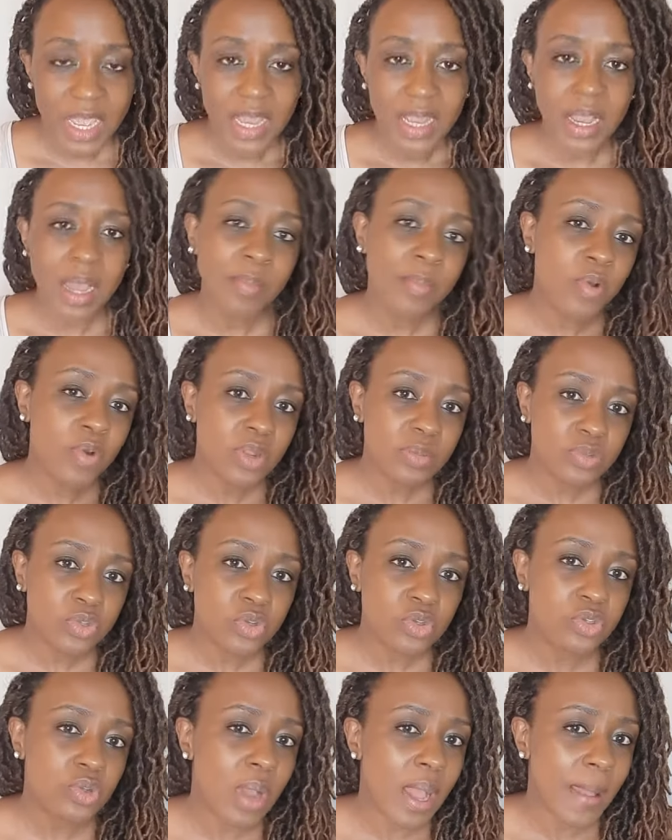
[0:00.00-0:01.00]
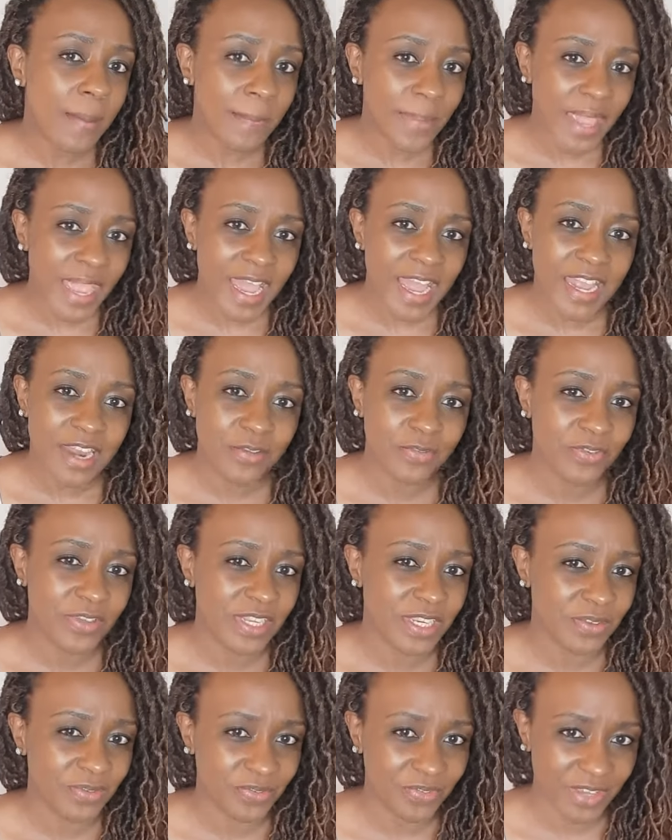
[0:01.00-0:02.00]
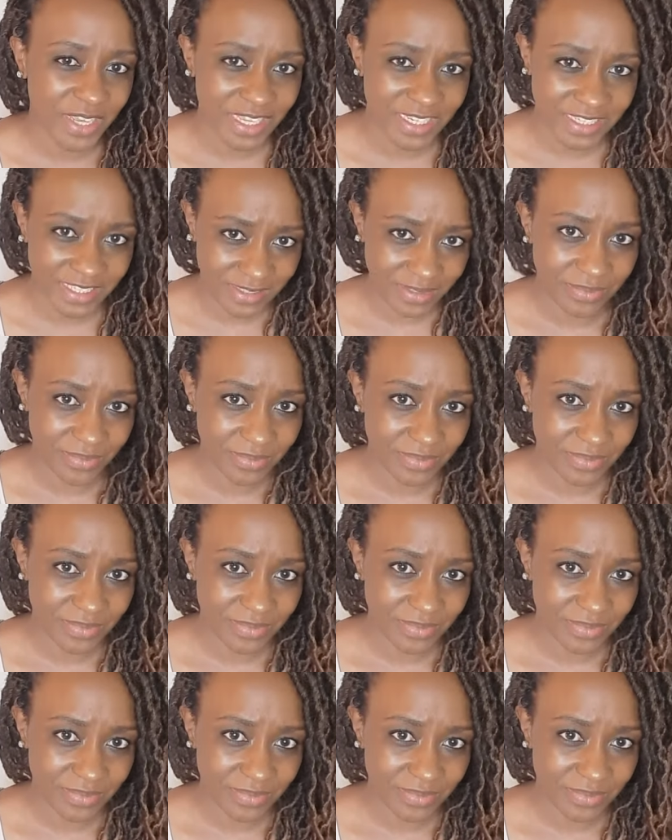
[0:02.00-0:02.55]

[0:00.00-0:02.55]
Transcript: Kama una mtoto ambaye anafelifeli,